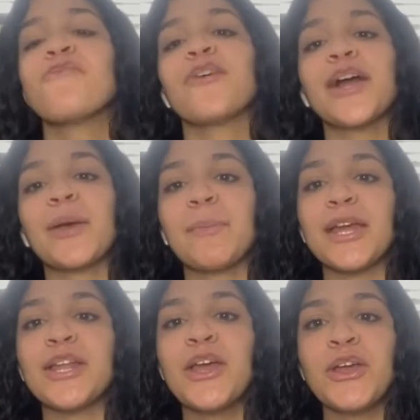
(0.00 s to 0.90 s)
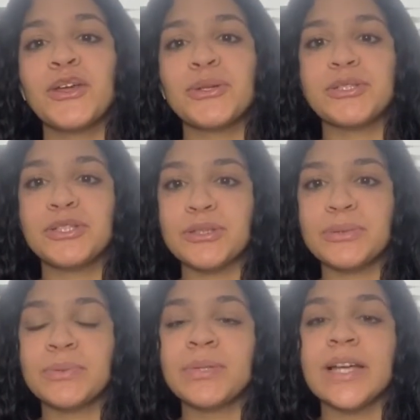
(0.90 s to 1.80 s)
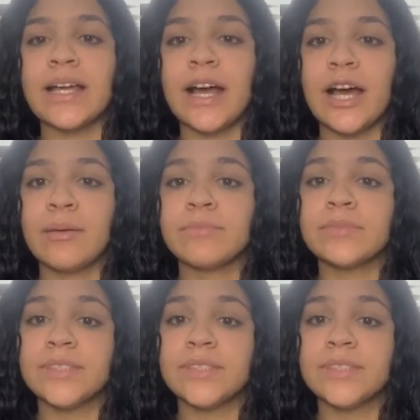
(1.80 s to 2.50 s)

recommend you do um,